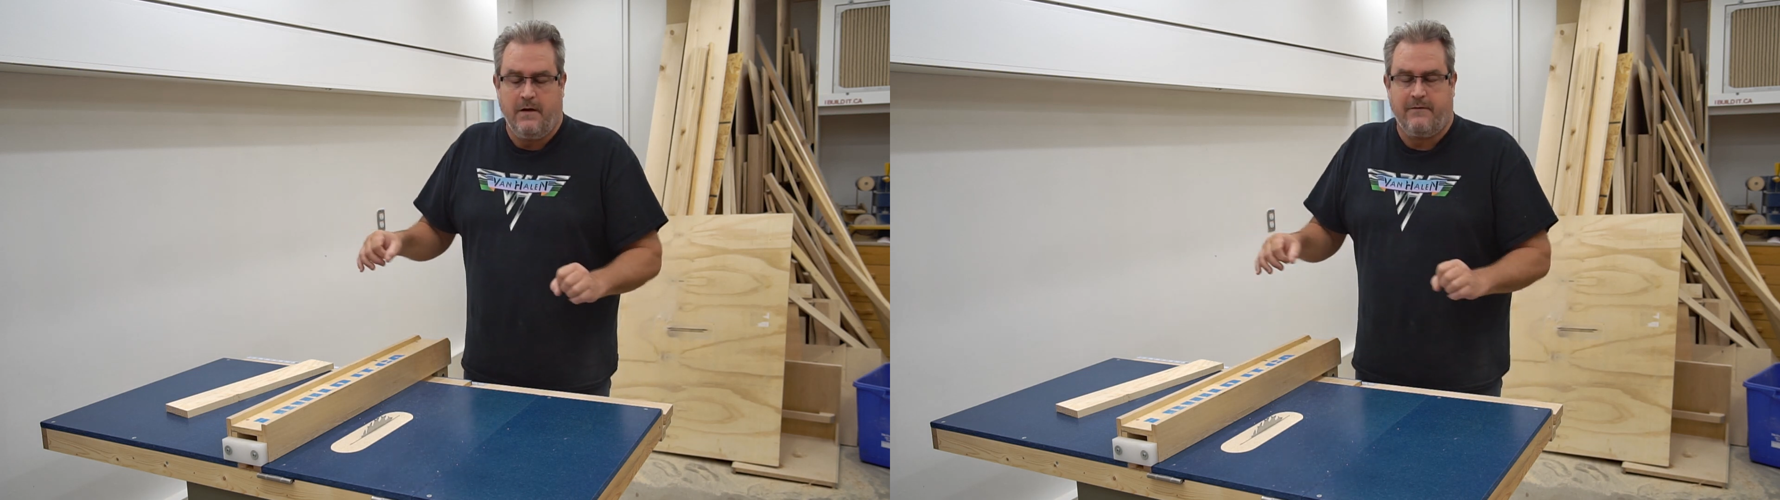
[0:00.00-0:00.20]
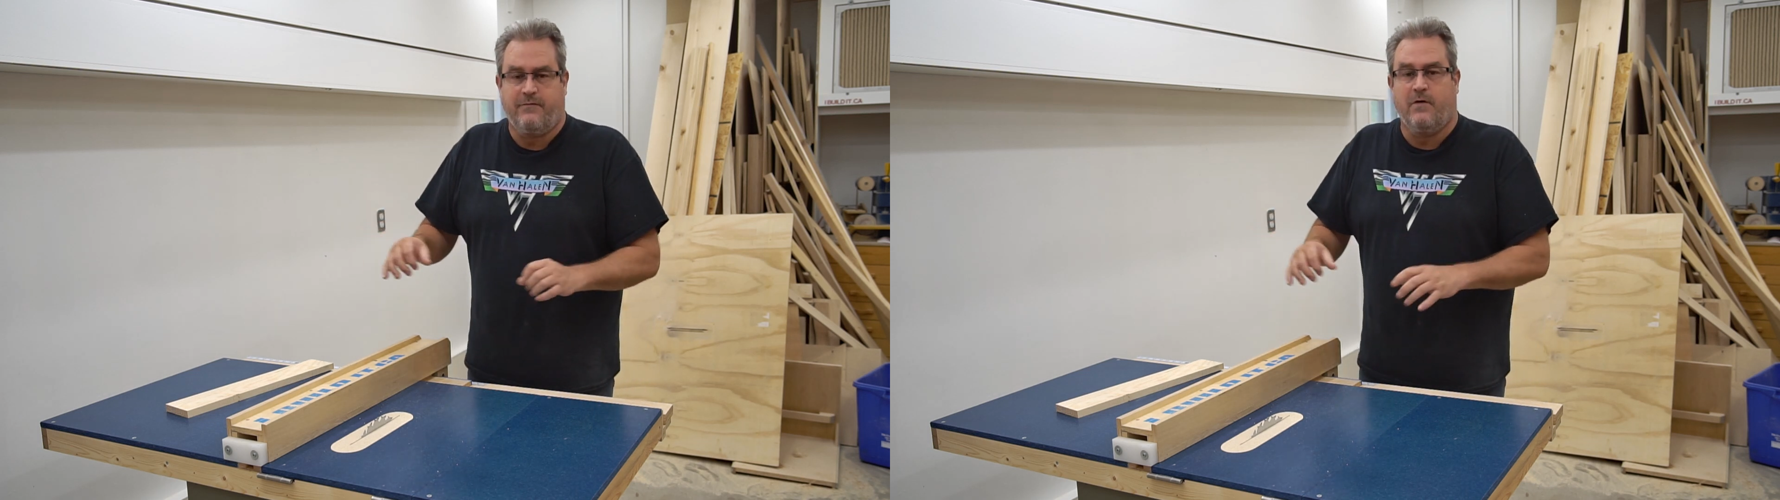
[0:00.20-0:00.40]

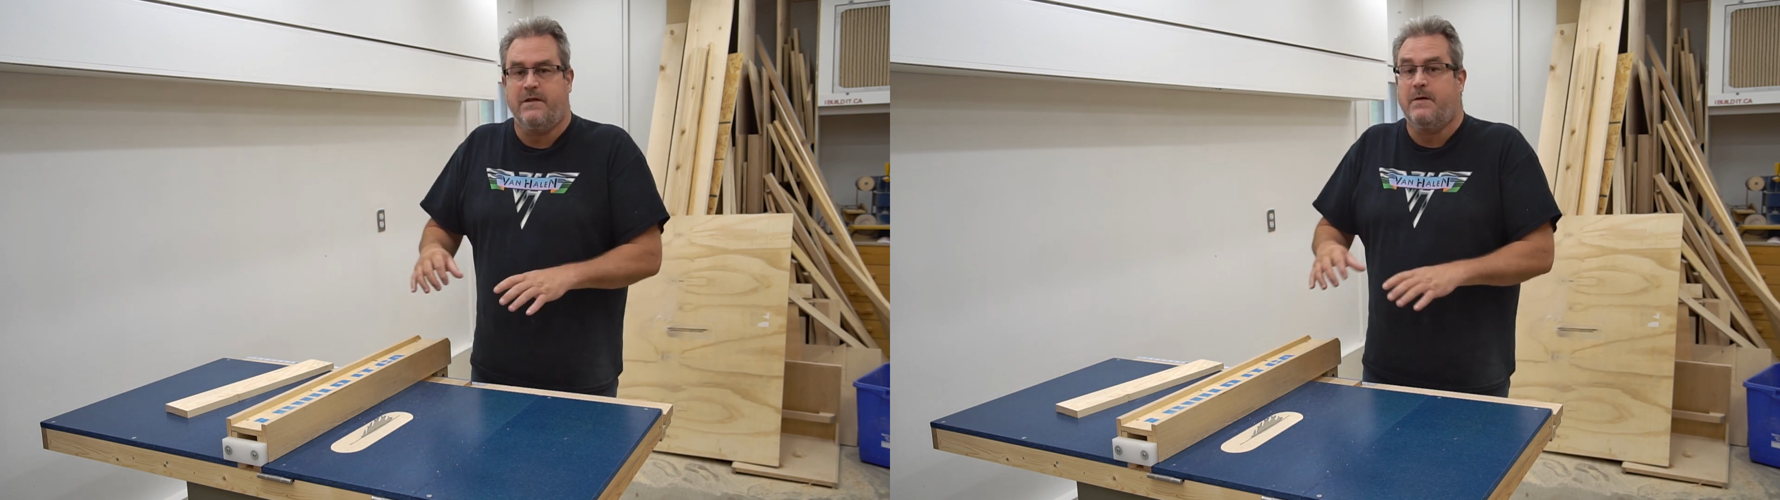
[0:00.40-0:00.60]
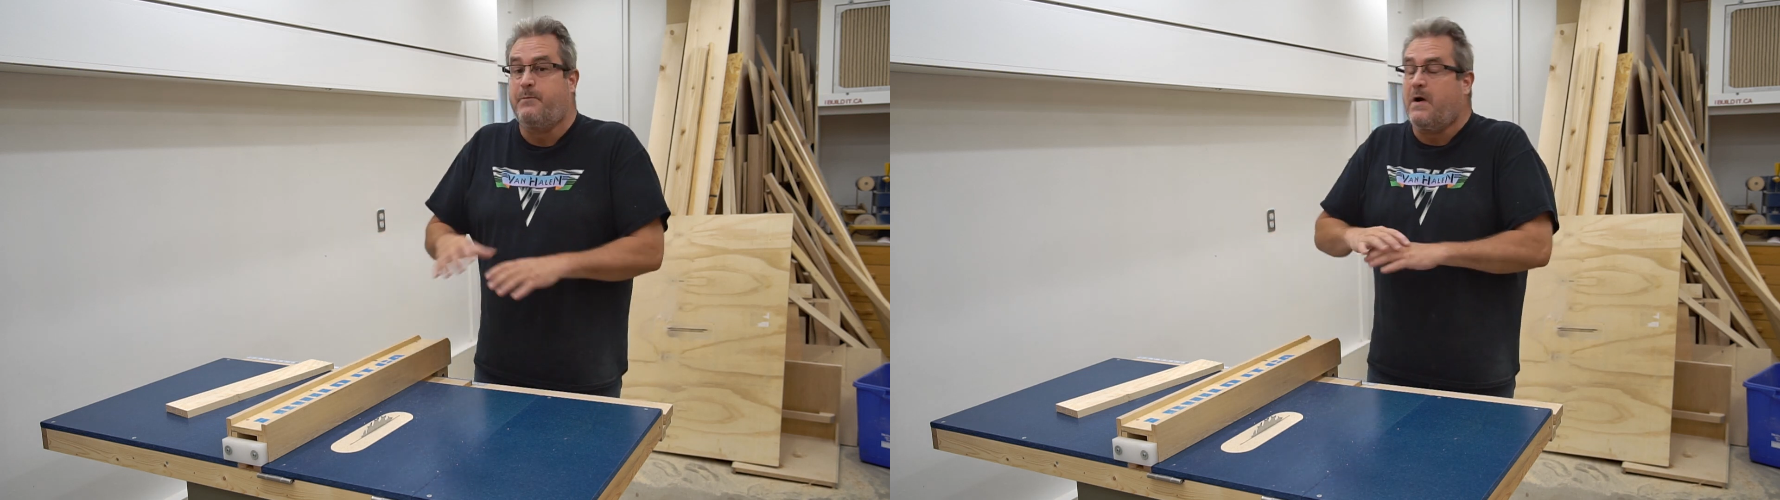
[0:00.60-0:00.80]
for
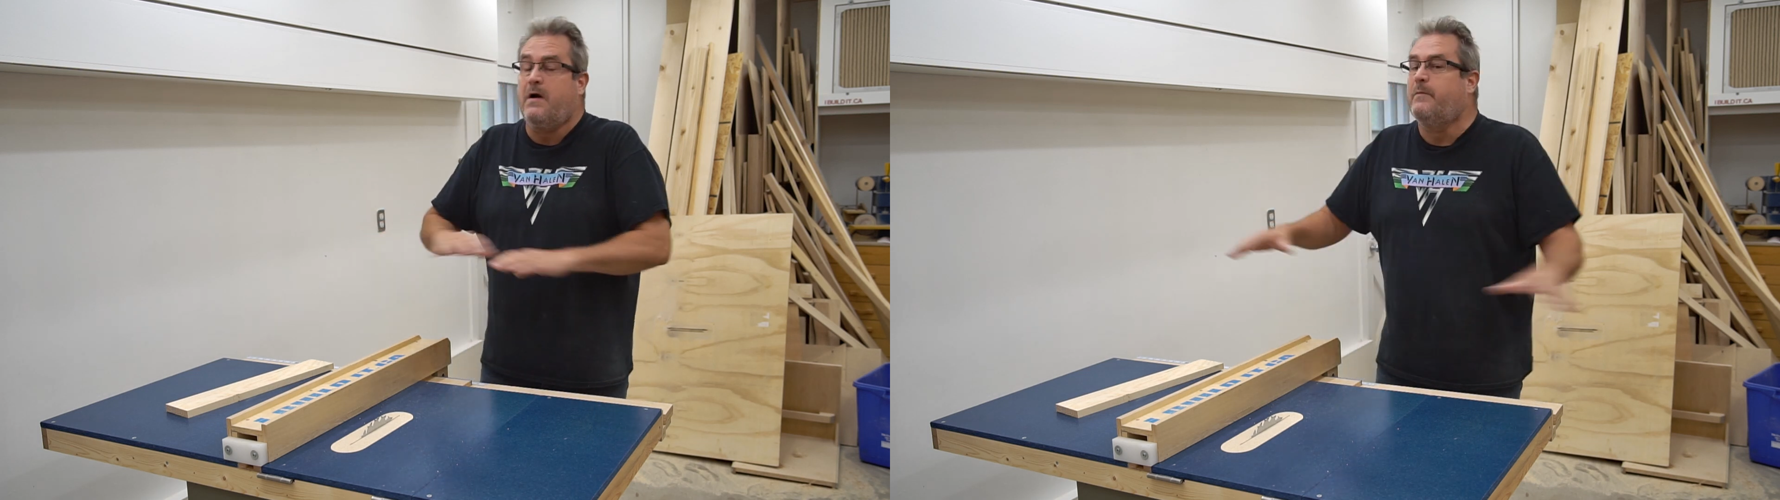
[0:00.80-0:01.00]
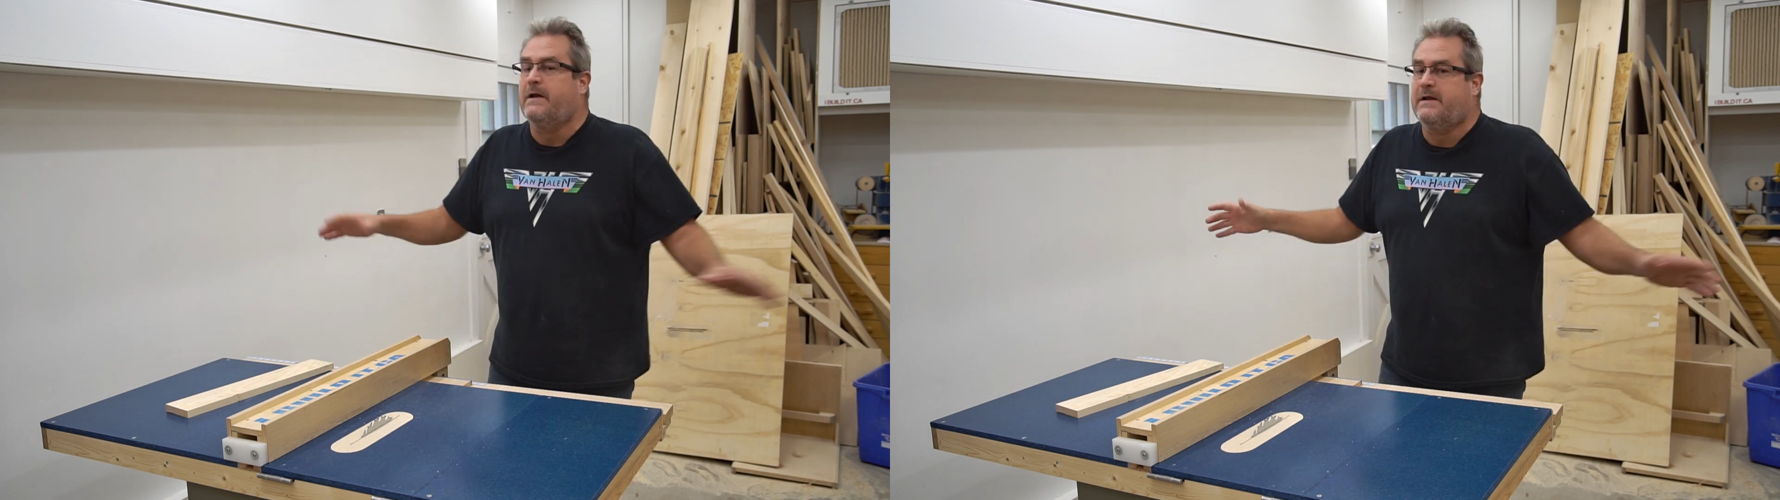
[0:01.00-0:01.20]
the
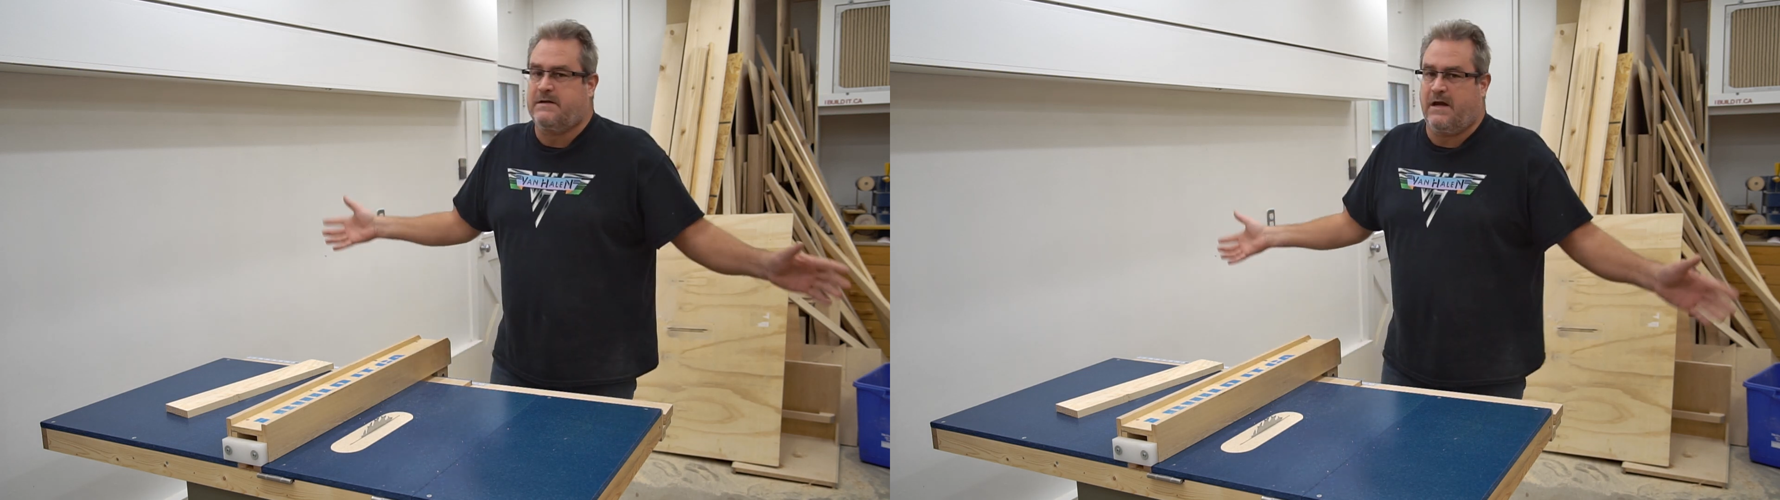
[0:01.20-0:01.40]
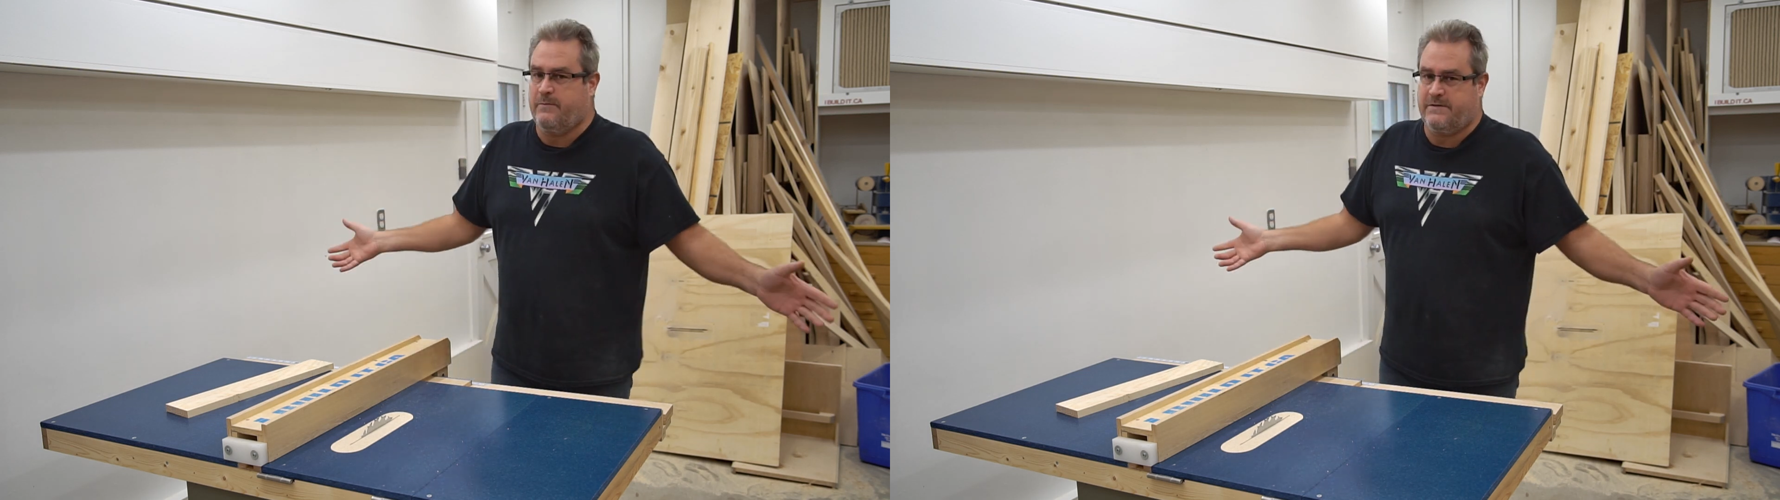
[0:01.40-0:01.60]
permanent
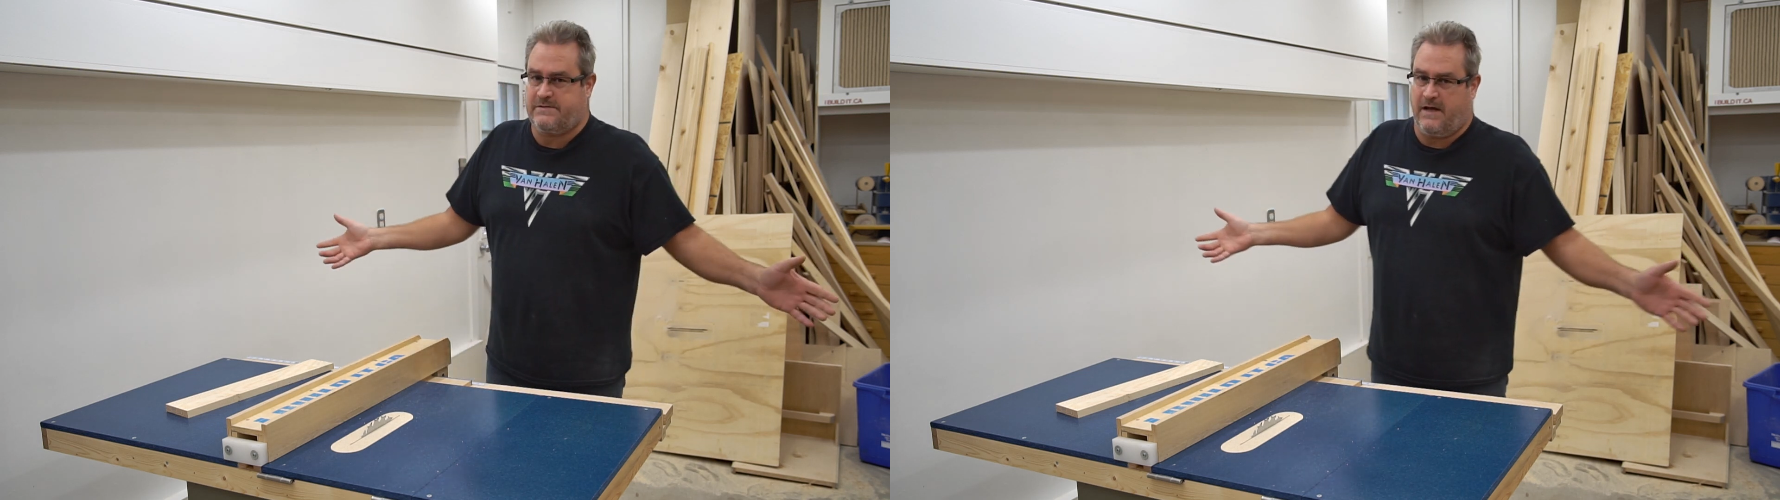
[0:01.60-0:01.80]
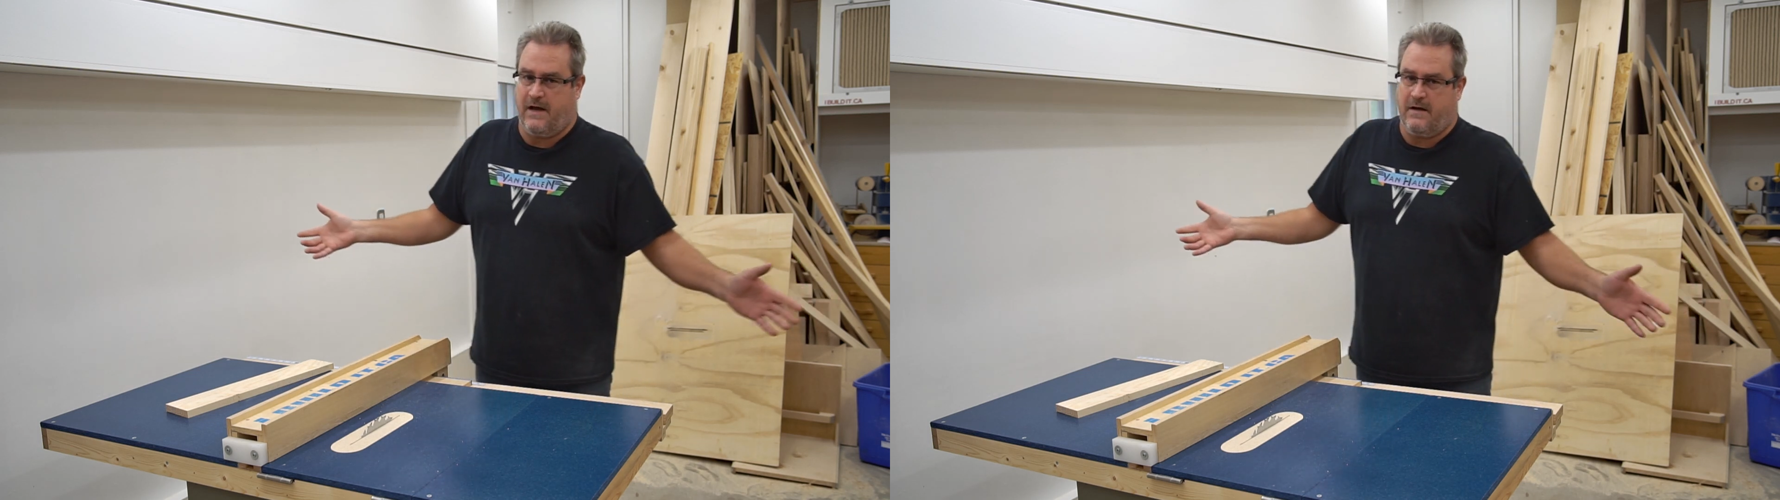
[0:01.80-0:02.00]
table
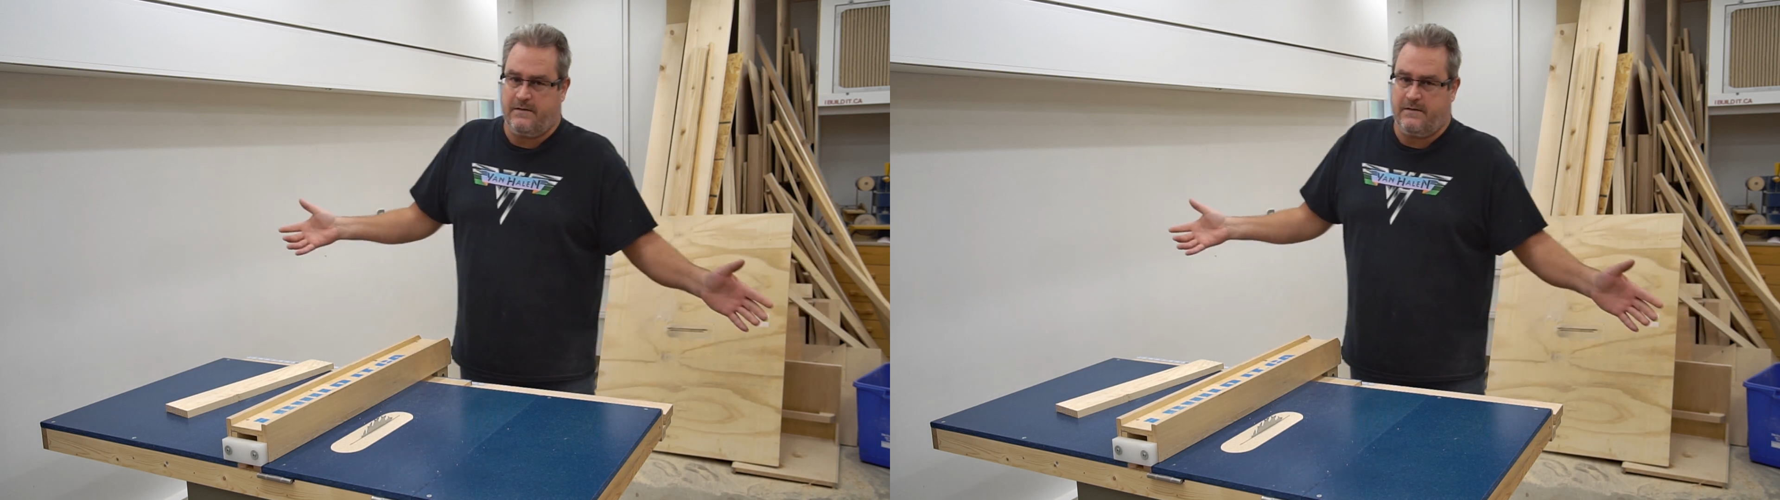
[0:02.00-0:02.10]
saw,